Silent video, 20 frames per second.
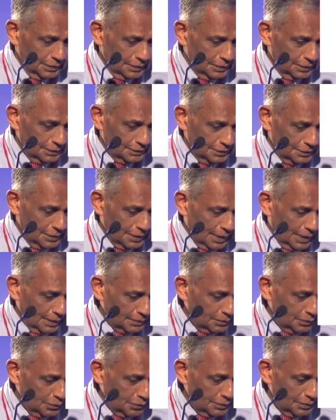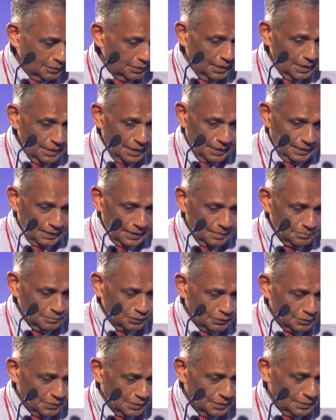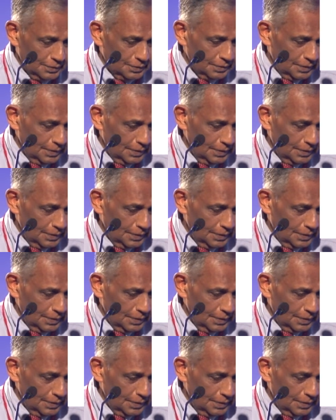is still unknown, and I am sure